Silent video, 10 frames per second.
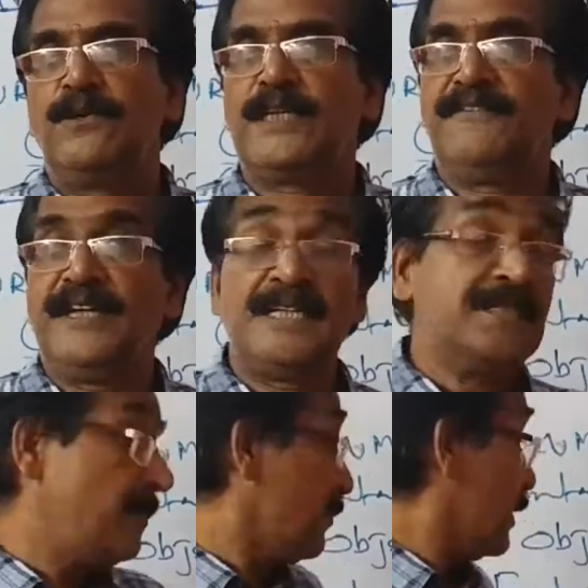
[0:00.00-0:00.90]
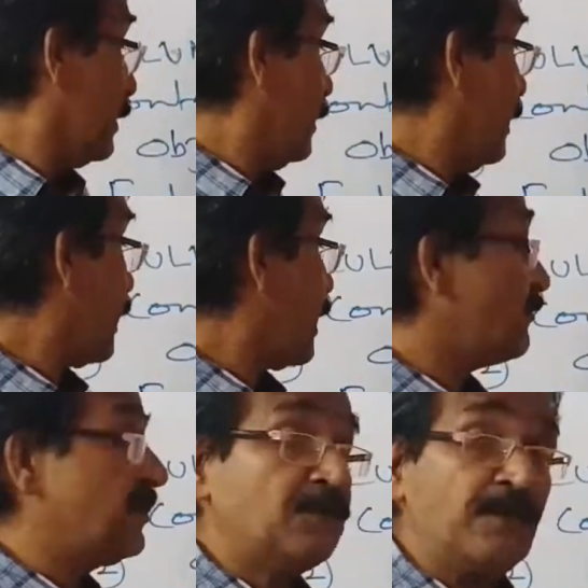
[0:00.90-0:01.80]
Okay friends,
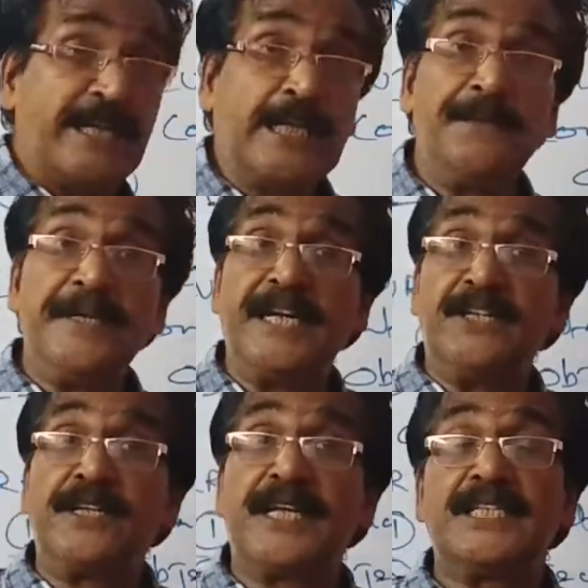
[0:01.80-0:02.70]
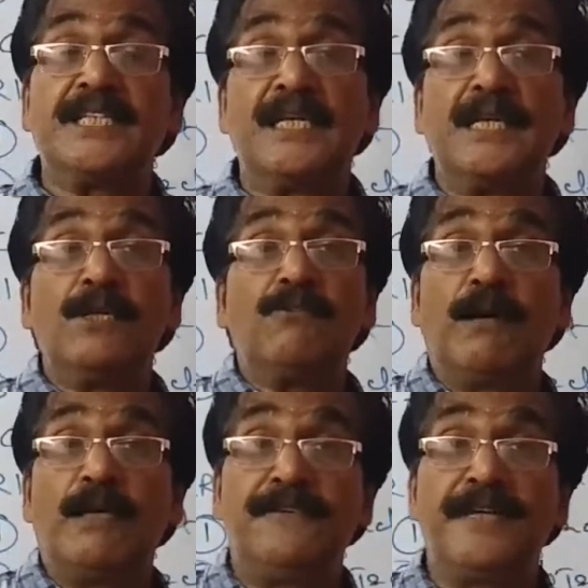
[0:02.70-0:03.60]
along with your academic educational
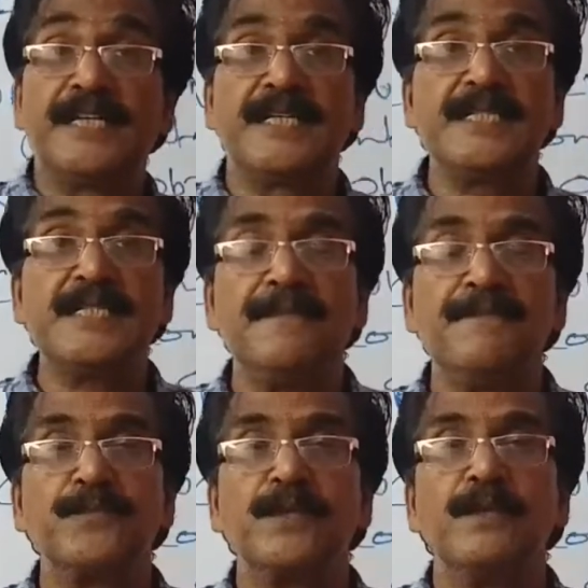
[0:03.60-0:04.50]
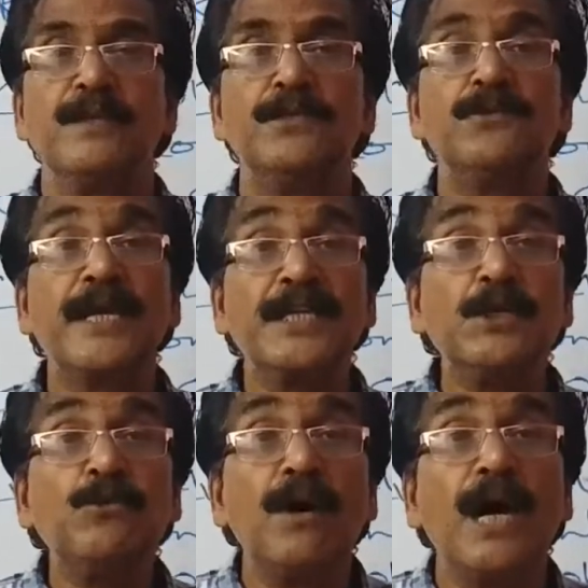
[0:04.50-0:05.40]
qualifications, you
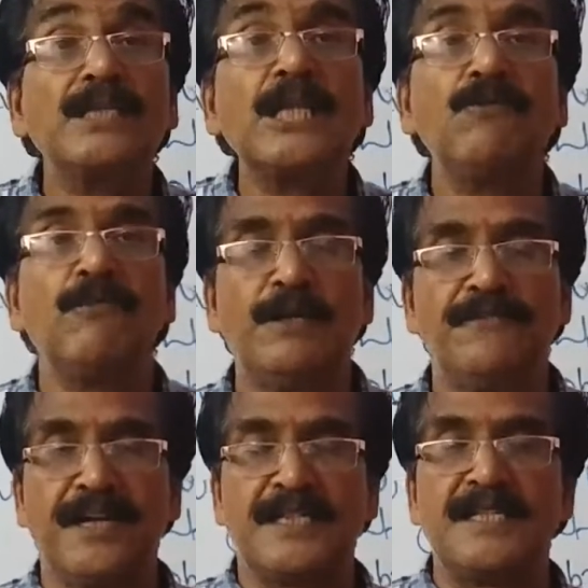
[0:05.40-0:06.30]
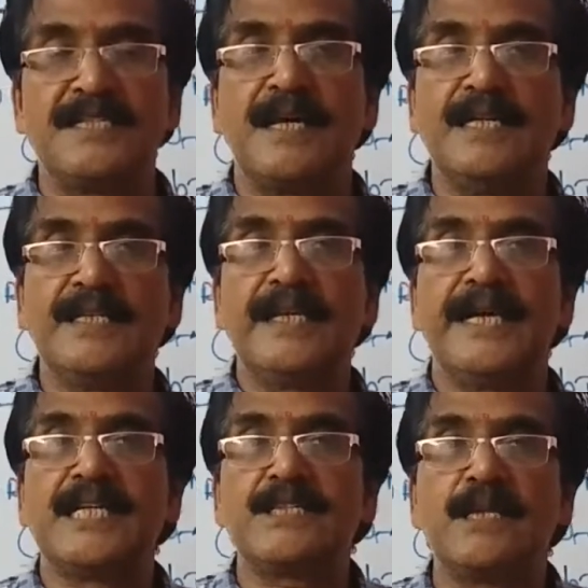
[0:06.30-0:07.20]
can give other qualifications,
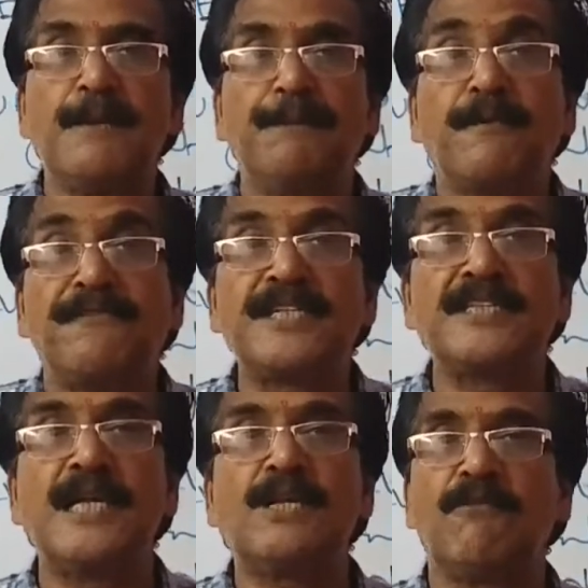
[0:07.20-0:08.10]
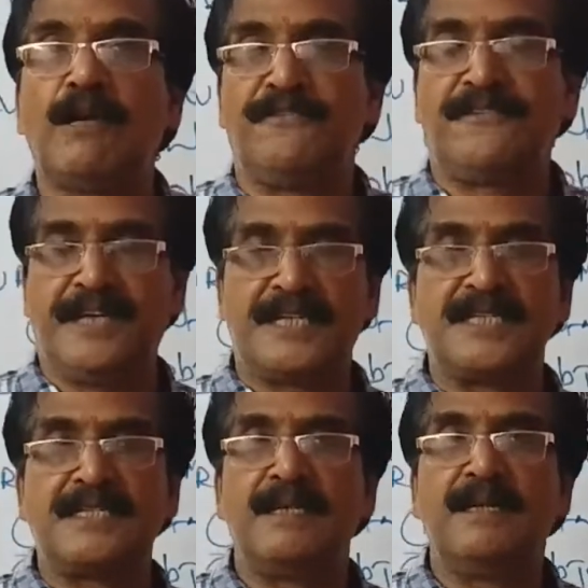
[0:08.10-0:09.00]
other extra professional
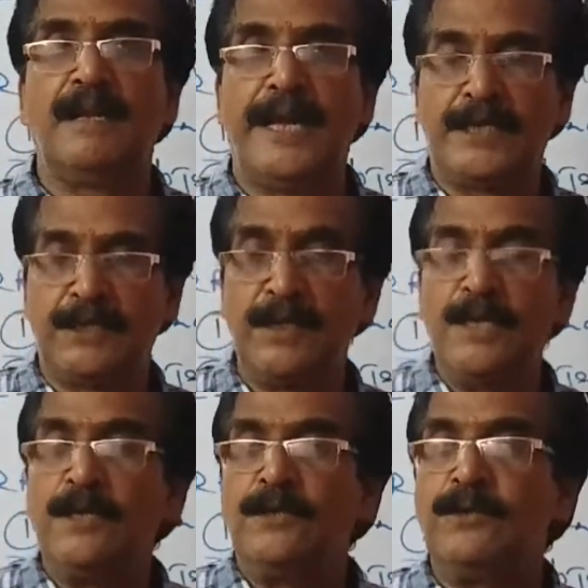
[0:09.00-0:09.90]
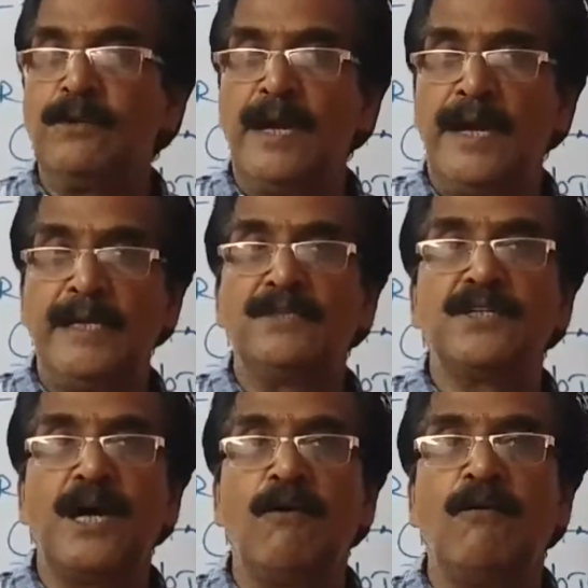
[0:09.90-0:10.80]
qualifications, like you
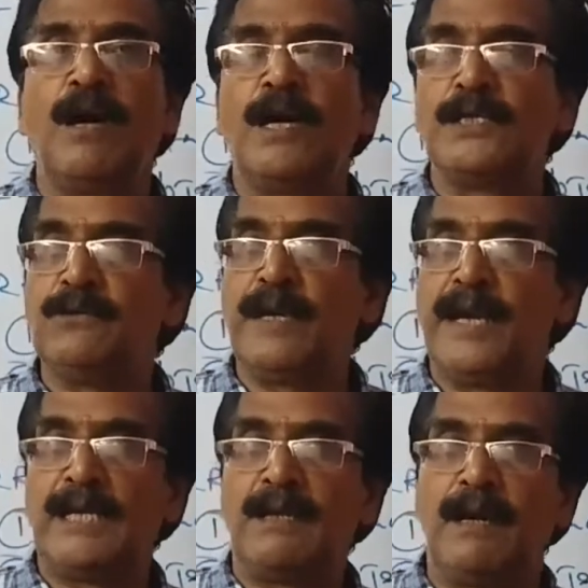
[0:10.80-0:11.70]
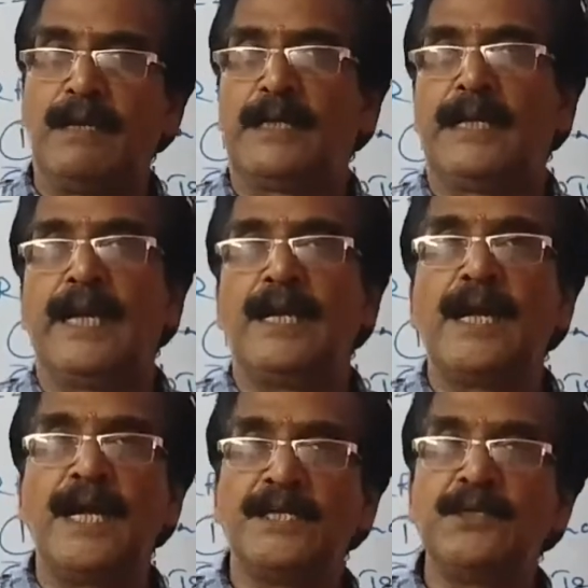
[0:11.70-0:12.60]
learned Java, you learned
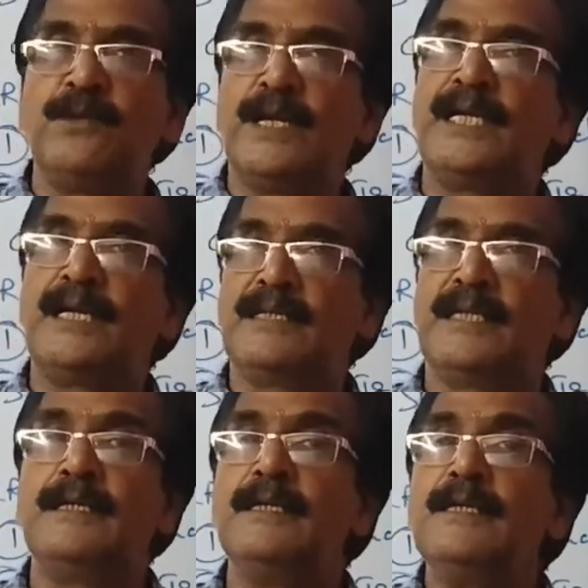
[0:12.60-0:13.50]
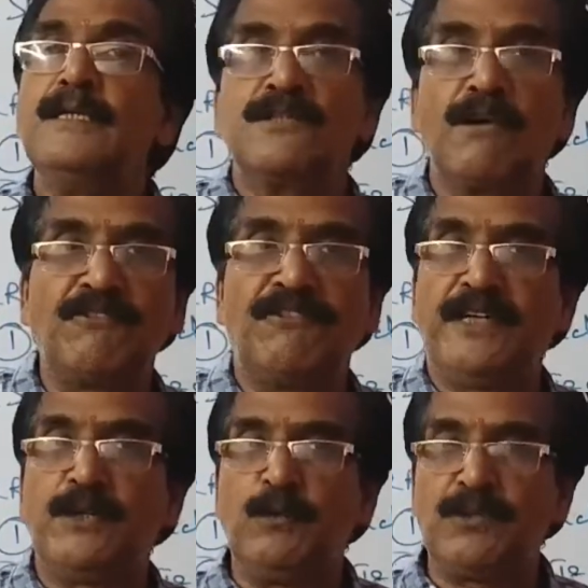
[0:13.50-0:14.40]
Oracle, and you learned other
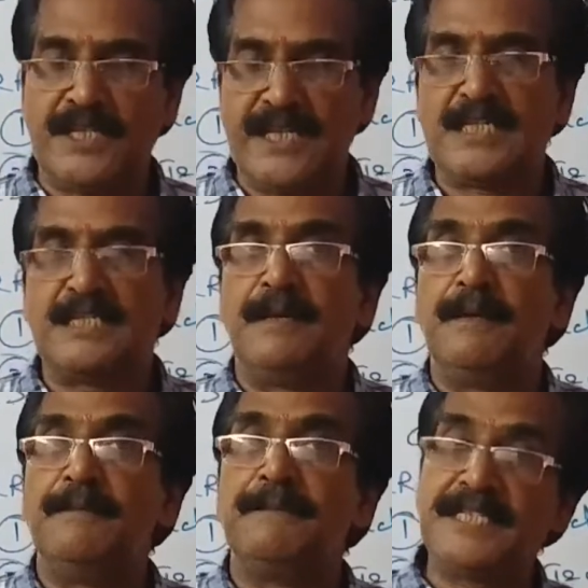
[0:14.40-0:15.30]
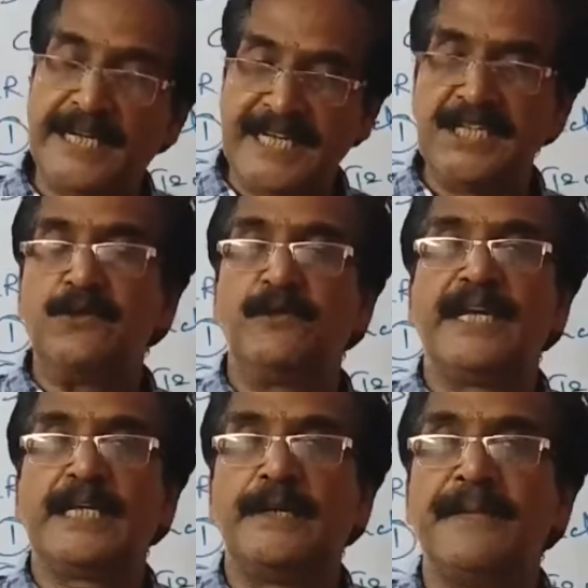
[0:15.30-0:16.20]
software courses besides
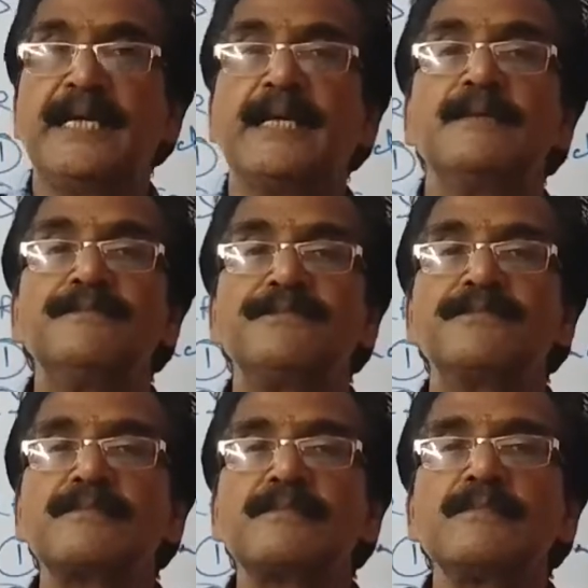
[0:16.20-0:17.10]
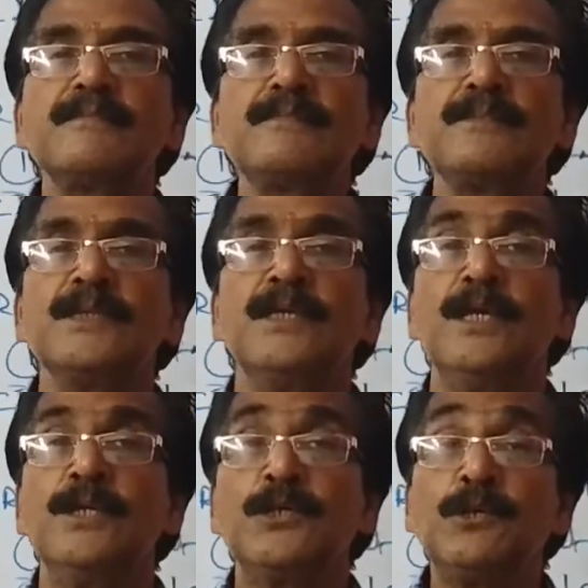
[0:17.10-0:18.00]
your academic.
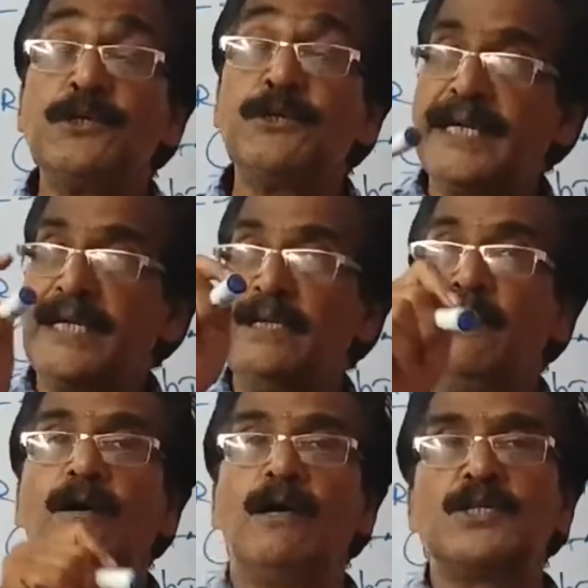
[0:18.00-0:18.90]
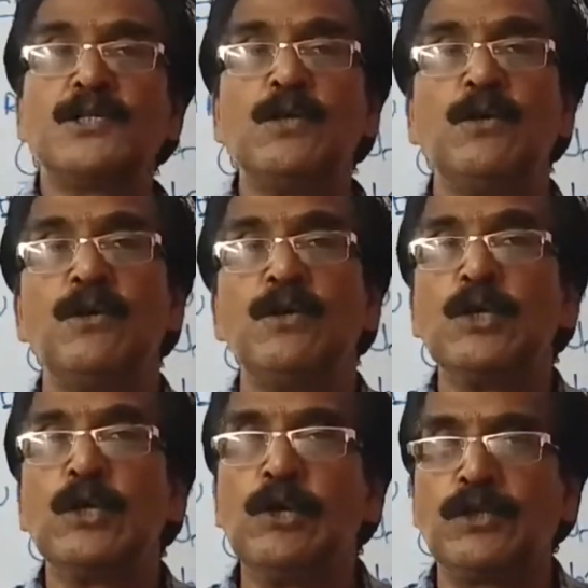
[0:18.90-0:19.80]
So you can
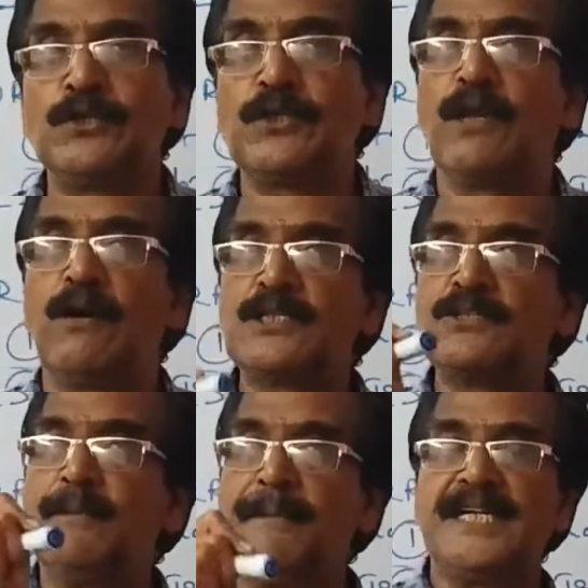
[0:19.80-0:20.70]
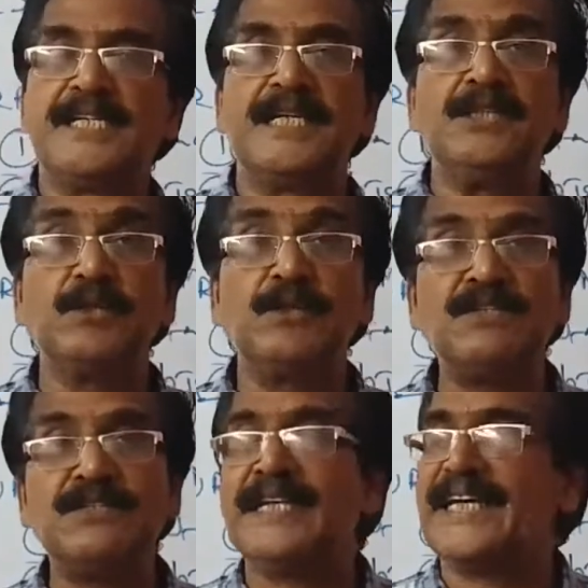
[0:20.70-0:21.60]
also quote, you can also mention
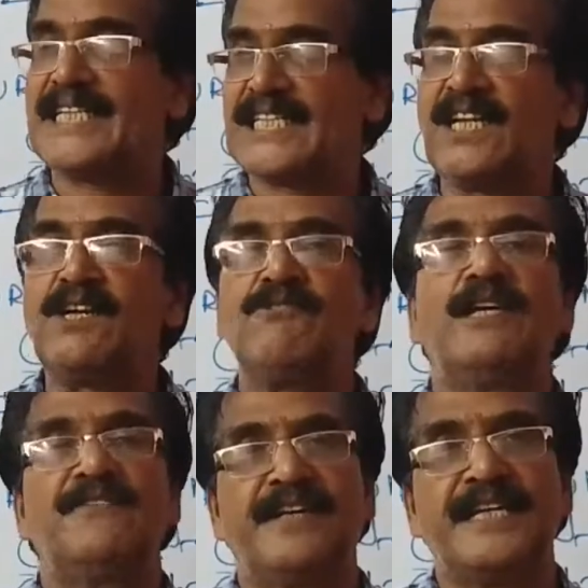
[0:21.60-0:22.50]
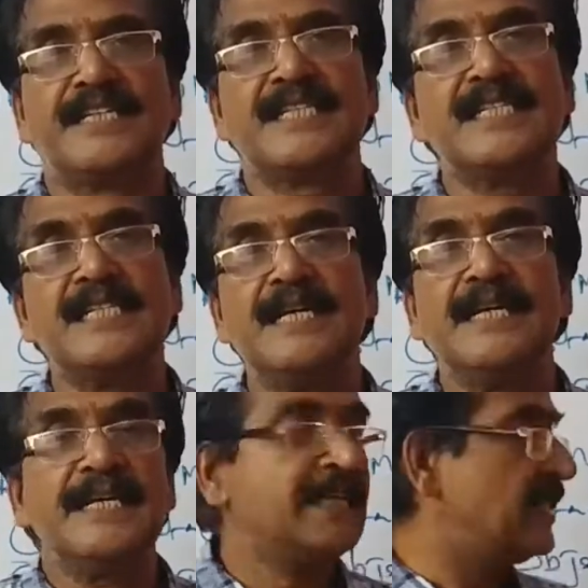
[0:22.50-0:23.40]
those extra qualifications
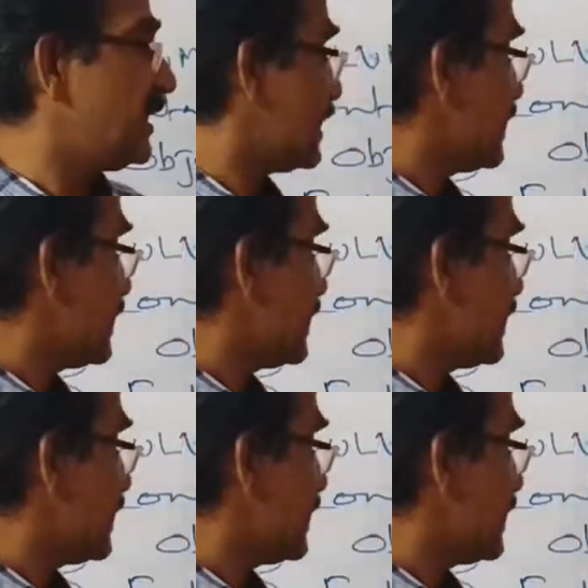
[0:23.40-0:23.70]
in